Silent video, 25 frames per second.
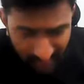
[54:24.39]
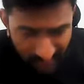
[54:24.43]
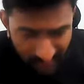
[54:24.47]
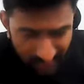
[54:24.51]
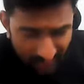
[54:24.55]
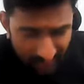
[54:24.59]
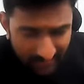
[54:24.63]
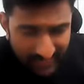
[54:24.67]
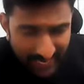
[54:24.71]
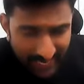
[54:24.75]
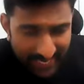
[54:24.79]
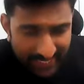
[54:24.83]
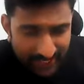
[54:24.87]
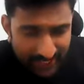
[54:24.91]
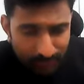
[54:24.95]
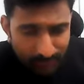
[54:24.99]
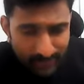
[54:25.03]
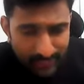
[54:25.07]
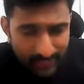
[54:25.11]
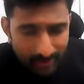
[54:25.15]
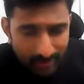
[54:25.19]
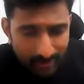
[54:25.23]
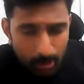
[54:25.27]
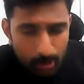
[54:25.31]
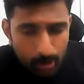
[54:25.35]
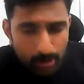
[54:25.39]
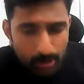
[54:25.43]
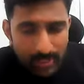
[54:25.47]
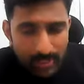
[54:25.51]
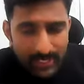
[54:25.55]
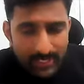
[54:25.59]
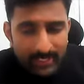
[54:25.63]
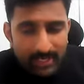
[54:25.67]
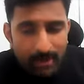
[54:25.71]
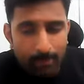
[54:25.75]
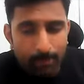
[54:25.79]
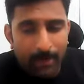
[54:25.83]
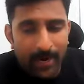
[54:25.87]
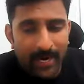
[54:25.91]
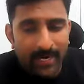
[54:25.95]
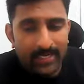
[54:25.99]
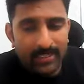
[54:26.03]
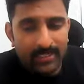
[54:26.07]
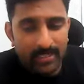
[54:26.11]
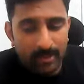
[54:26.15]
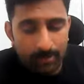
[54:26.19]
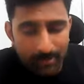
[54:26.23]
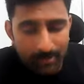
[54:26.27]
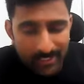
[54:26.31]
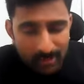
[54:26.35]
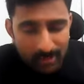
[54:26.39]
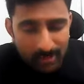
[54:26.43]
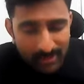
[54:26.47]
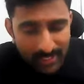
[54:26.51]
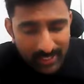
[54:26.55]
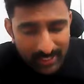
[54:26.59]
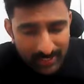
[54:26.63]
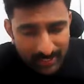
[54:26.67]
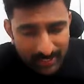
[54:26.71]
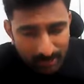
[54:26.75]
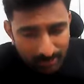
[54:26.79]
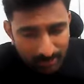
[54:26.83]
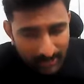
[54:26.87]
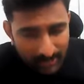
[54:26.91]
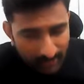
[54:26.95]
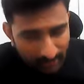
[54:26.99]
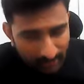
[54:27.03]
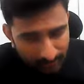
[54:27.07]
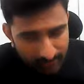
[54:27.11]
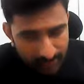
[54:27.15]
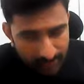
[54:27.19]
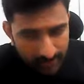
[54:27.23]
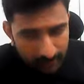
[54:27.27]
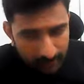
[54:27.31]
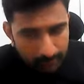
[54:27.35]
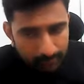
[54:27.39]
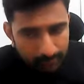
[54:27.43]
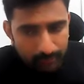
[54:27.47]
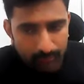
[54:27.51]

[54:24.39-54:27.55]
in this activity, only the participants will receive the gift.